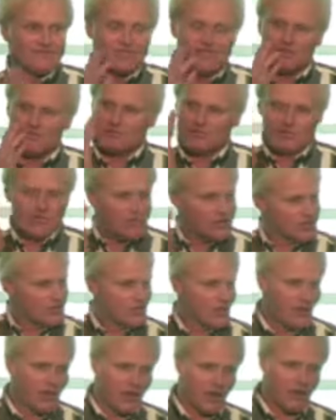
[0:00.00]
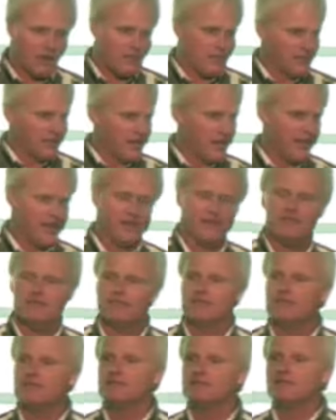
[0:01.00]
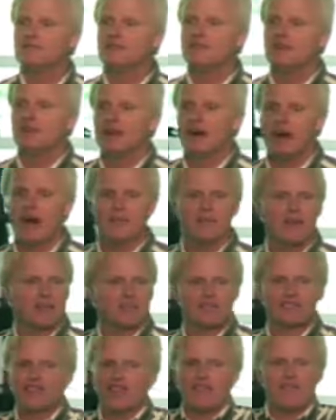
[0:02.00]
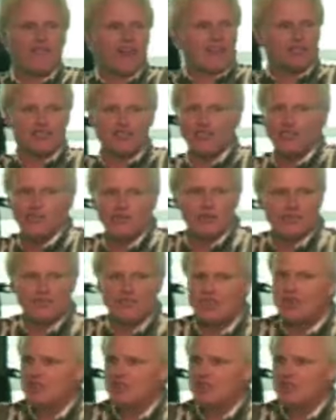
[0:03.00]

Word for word: I'm just talking plain. I'm not saying that's you as an